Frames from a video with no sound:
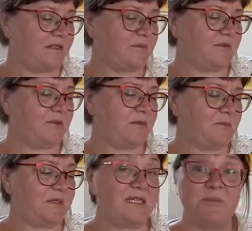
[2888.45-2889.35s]
the Permin
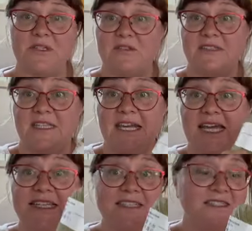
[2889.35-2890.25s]
brand because I
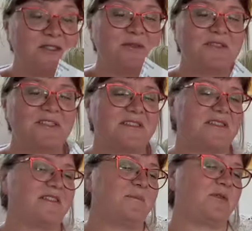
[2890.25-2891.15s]
hadn't noticed
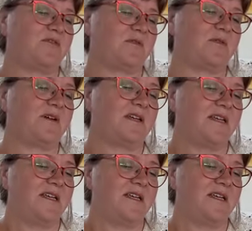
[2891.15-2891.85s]
it before